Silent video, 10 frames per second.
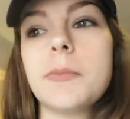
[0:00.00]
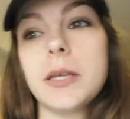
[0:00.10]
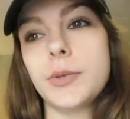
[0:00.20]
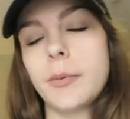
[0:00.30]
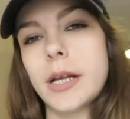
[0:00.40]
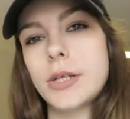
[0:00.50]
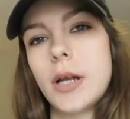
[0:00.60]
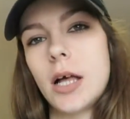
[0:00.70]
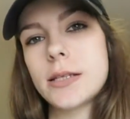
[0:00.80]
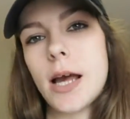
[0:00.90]
The beach we went
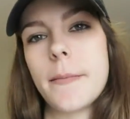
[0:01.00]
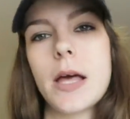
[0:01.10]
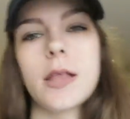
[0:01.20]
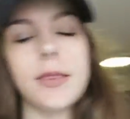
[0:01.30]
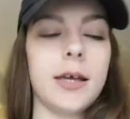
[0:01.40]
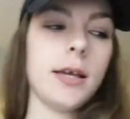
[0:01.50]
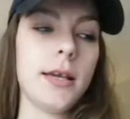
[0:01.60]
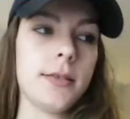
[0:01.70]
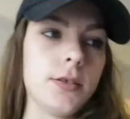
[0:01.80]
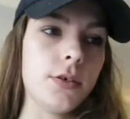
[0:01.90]
to last time that
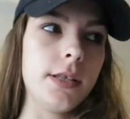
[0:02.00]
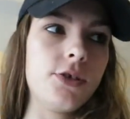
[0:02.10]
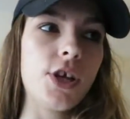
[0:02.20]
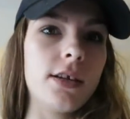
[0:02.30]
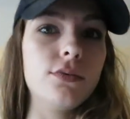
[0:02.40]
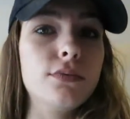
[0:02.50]
isn't on this channel.